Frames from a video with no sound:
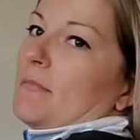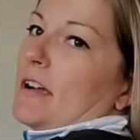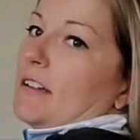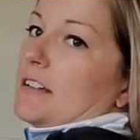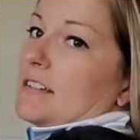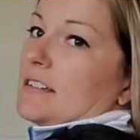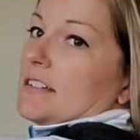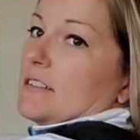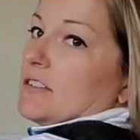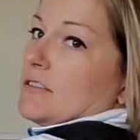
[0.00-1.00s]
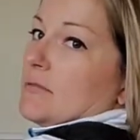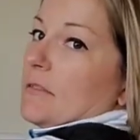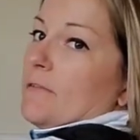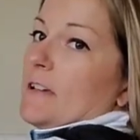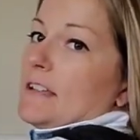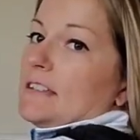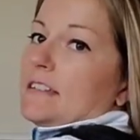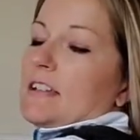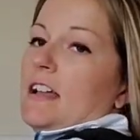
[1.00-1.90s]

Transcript: you might run into issues with fit